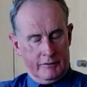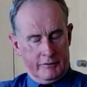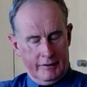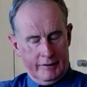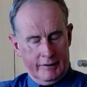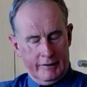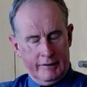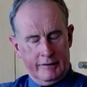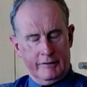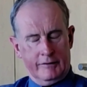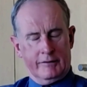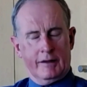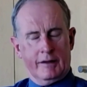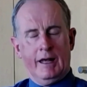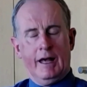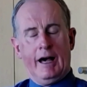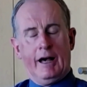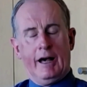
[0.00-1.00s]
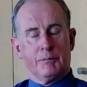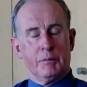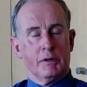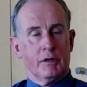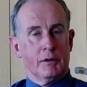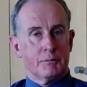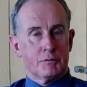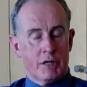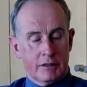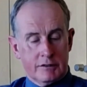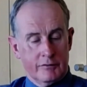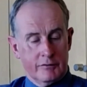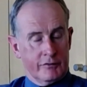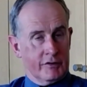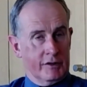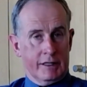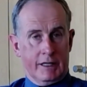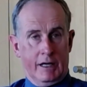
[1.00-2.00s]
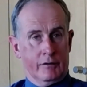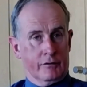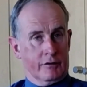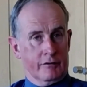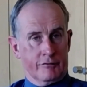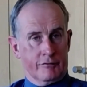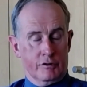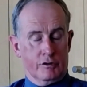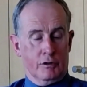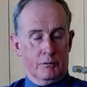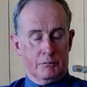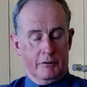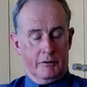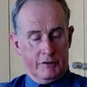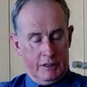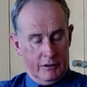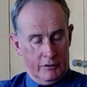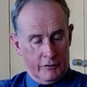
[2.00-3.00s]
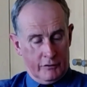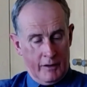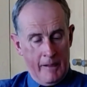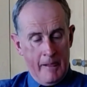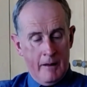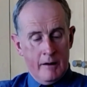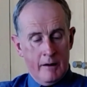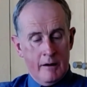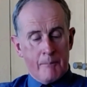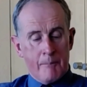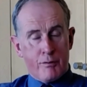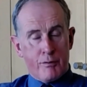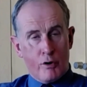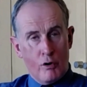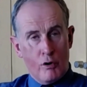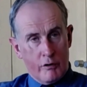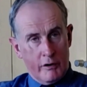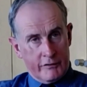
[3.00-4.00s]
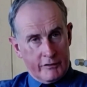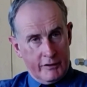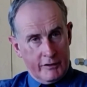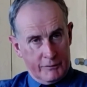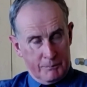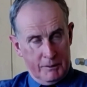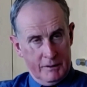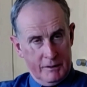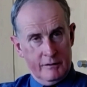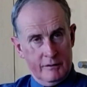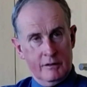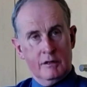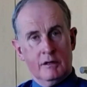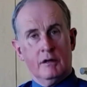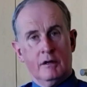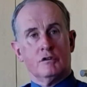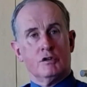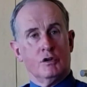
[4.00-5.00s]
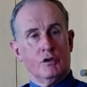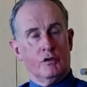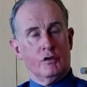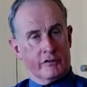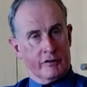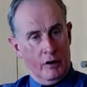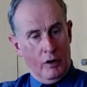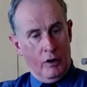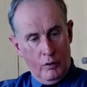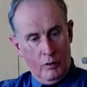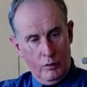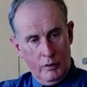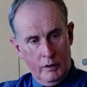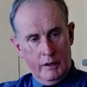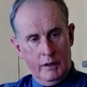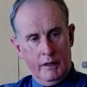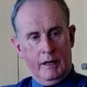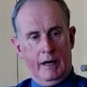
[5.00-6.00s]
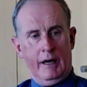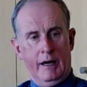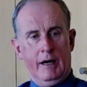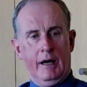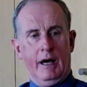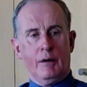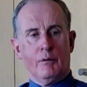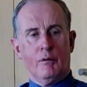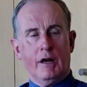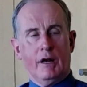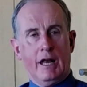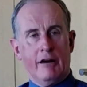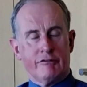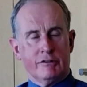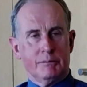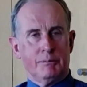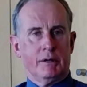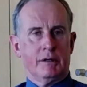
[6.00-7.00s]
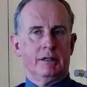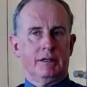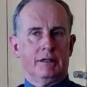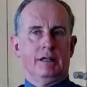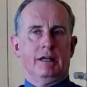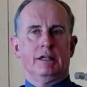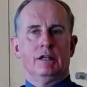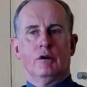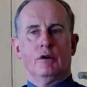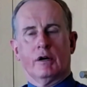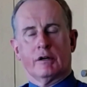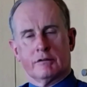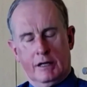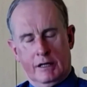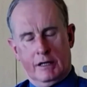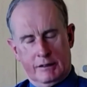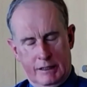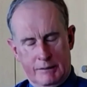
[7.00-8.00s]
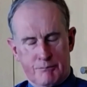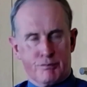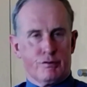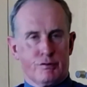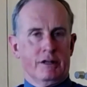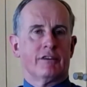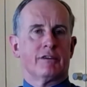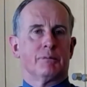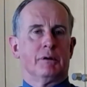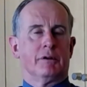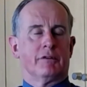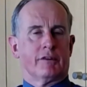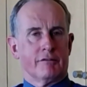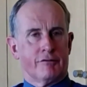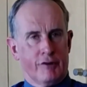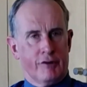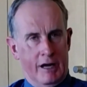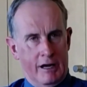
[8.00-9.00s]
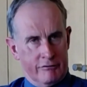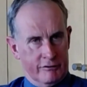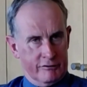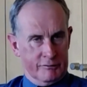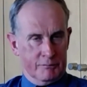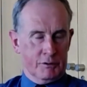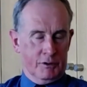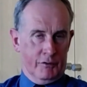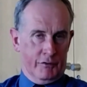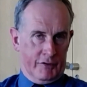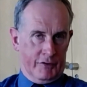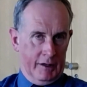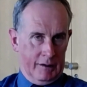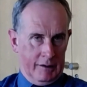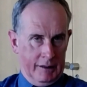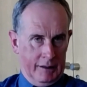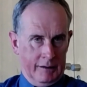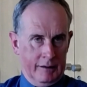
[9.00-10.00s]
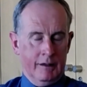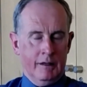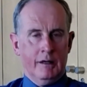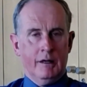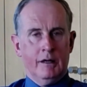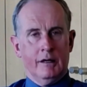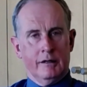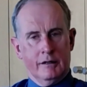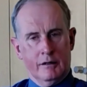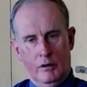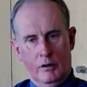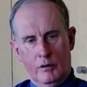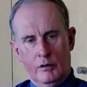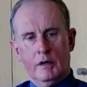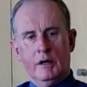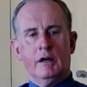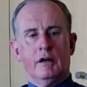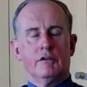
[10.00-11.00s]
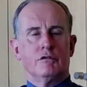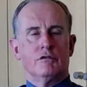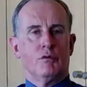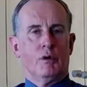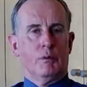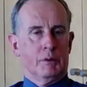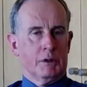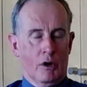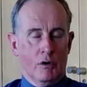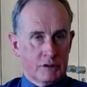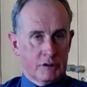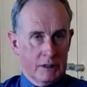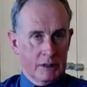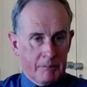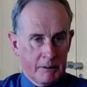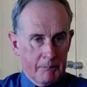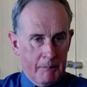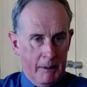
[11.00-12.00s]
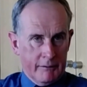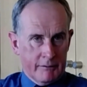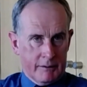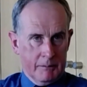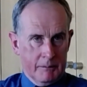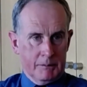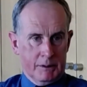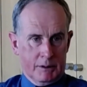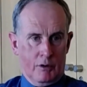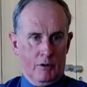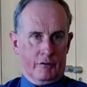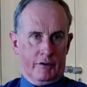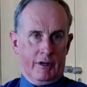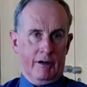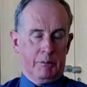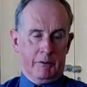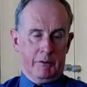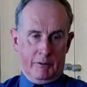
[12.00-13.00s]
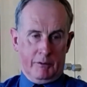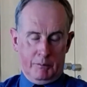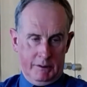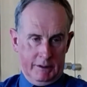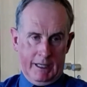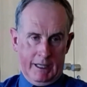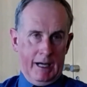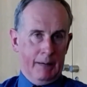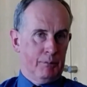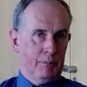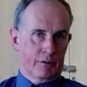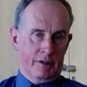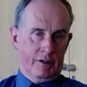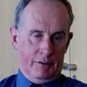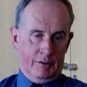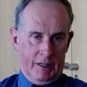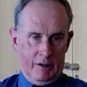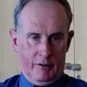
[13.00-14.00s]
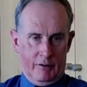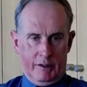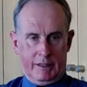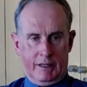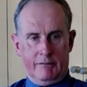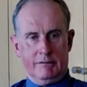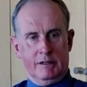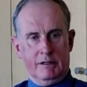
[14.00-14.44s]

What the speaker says: facilities has been an objective of City Council for a number of years. Progress has been too slow. And while everybody, in principle is in favour of improved cycling, when we go to implement them, of course, everybody says, well, you can't put it out there. I